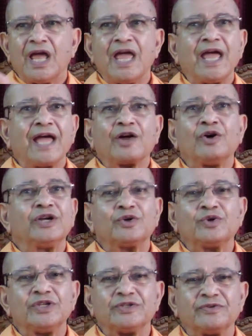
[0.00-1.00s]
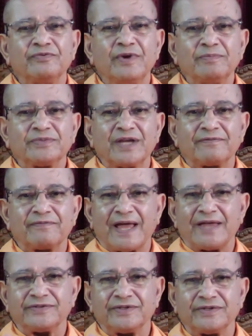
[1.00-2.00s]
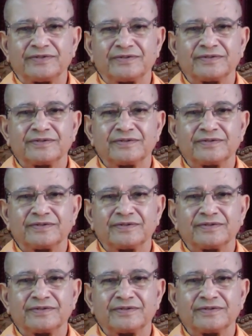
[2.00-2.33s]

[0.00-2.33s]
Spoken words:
according to his whims and fancies.